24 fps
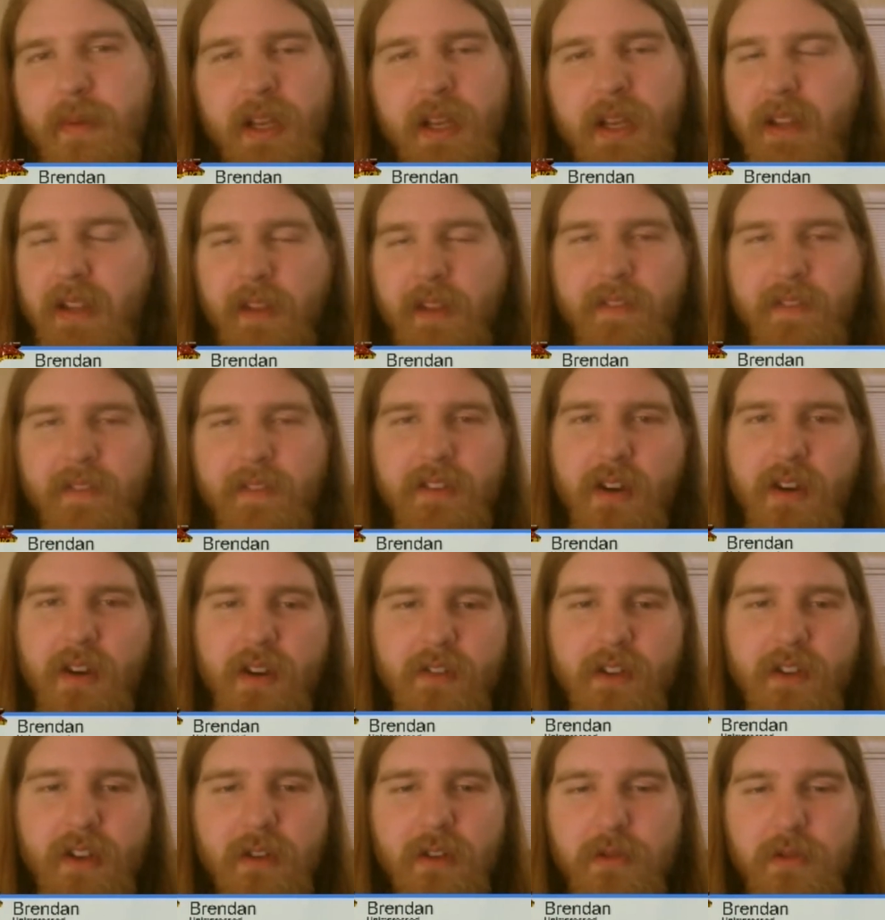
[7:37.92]
but if it's
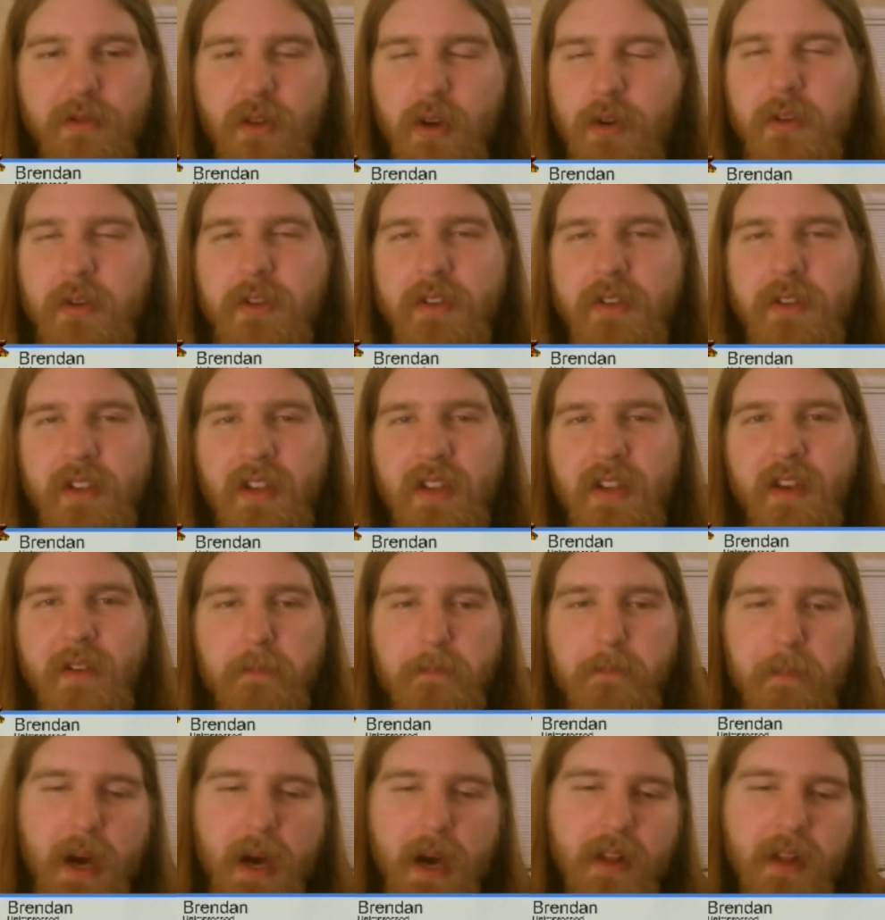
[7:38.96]
off and you notice it and
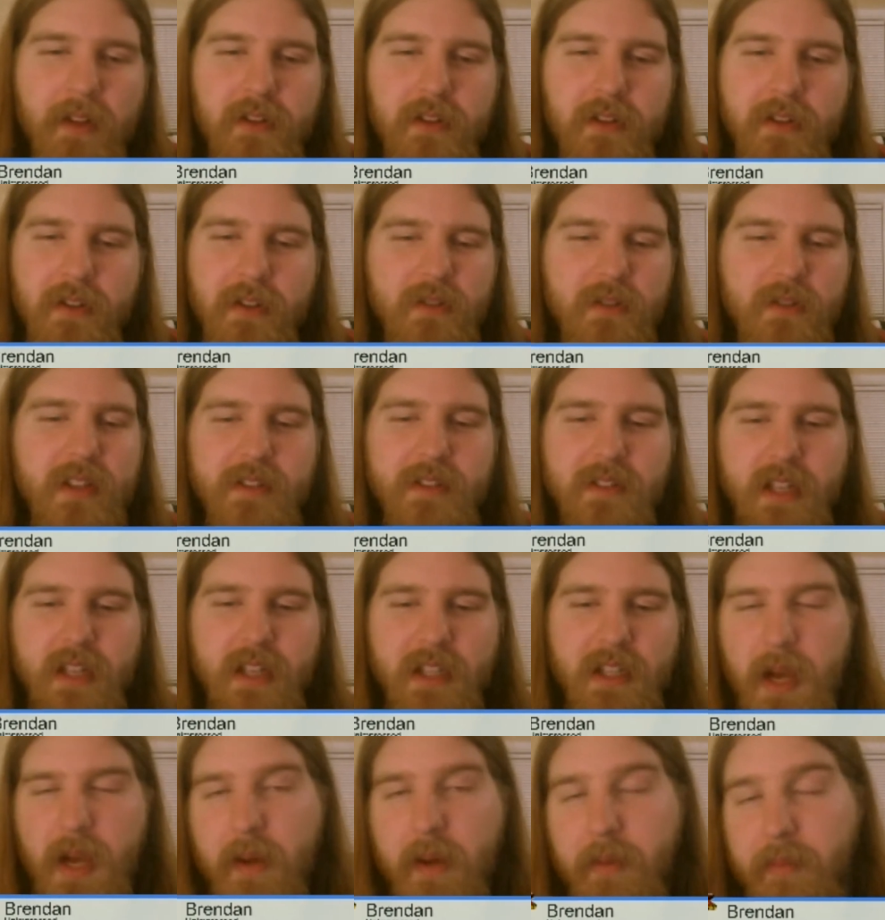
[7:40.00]
it bothers you, that's
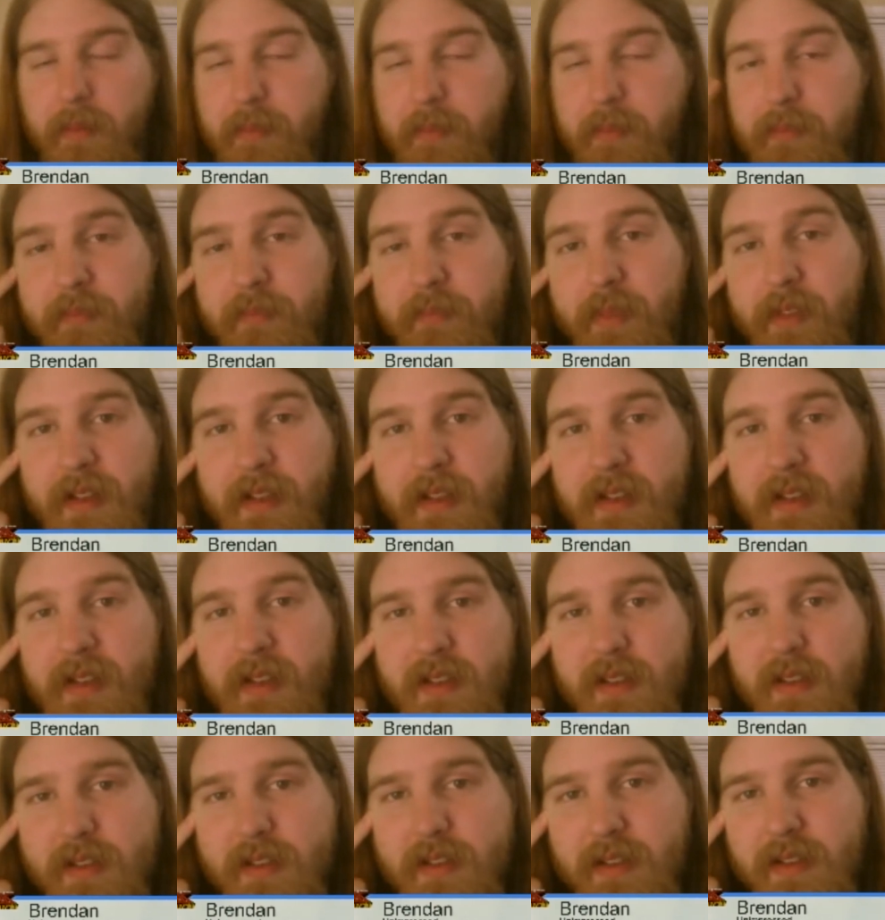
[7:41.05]
that's a problem.
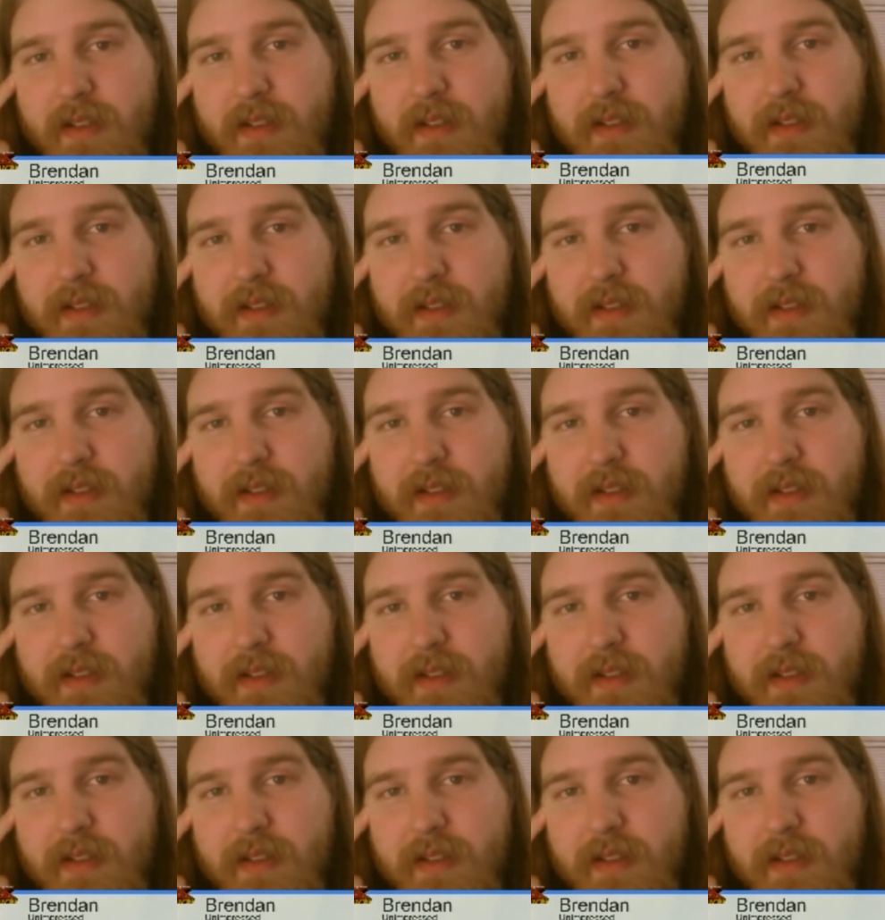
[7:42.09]
Yeah,